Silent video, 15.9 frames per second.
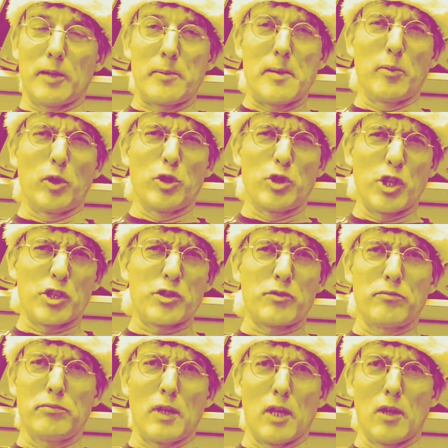like people are
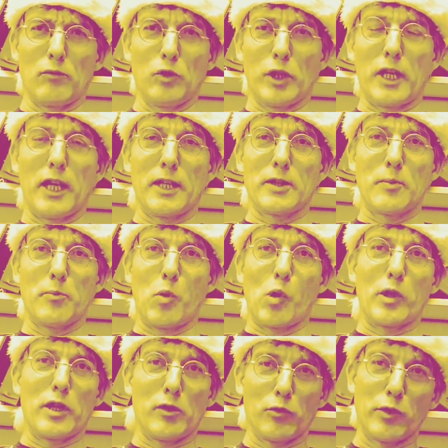just, looking at the
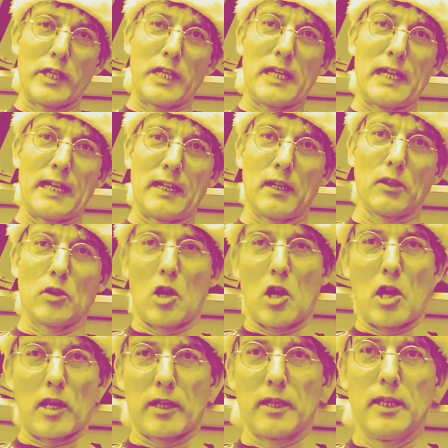board and reading
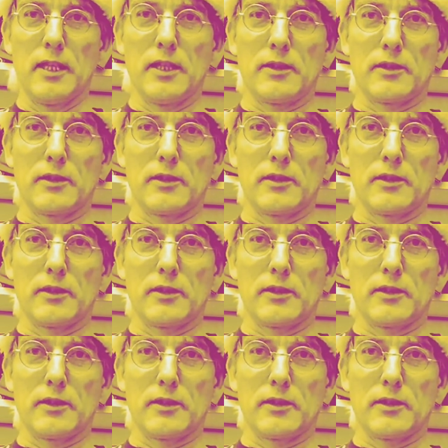along.